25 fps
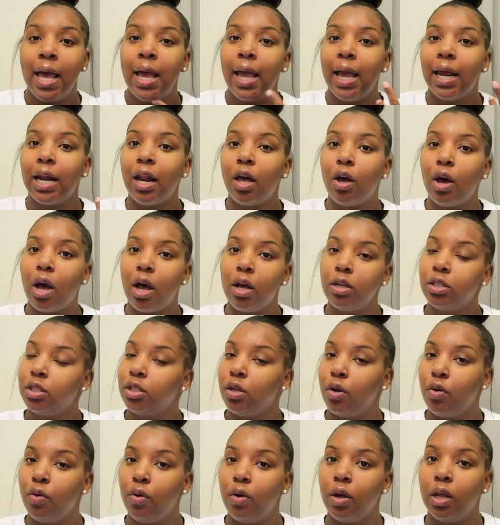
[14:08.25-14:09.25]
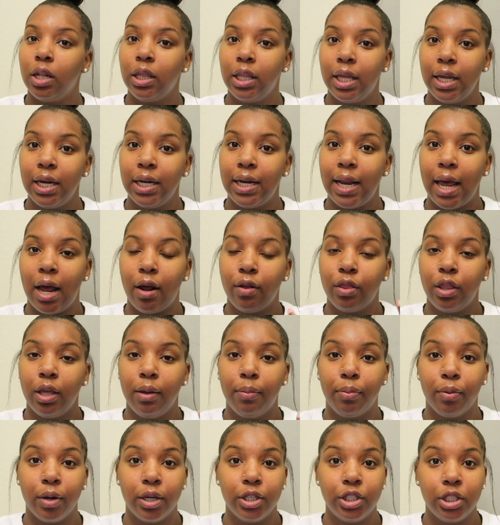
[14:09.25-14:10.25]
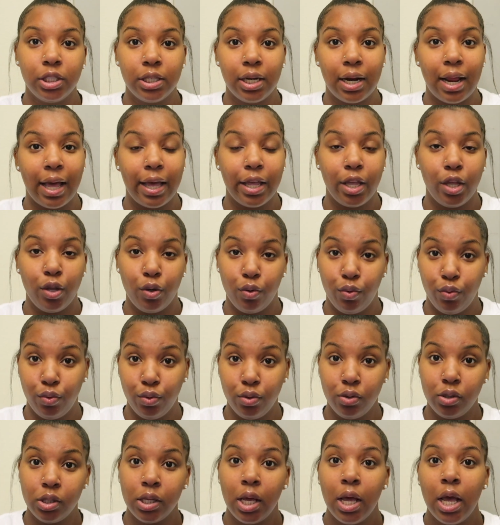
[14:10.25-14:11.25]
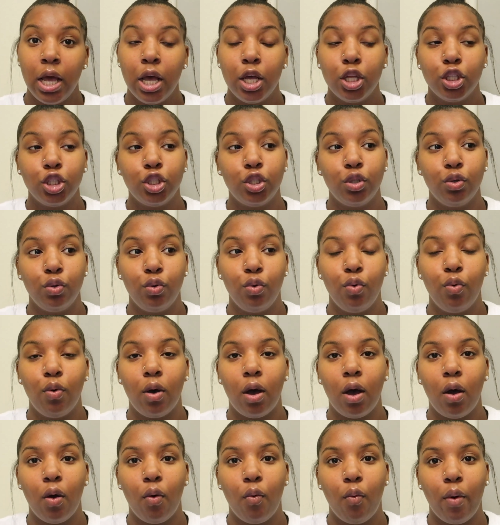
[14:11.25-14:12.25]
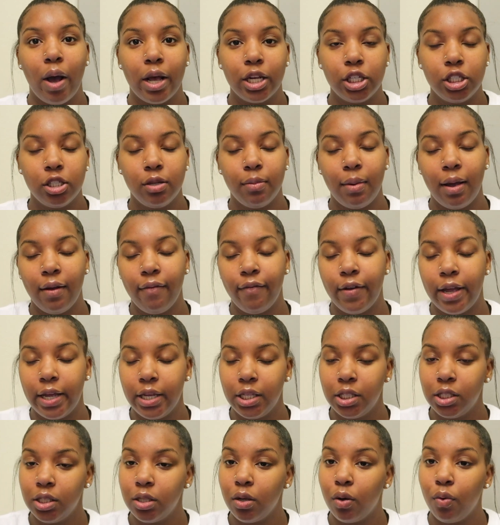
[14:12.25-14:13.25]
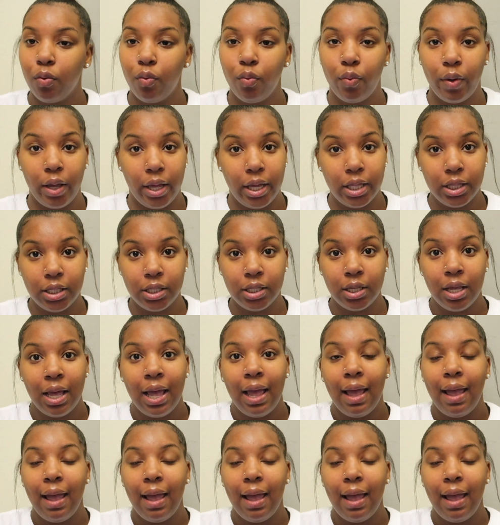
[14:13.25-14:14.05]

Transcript: And I'll also link down the brush that I use to wash my face with.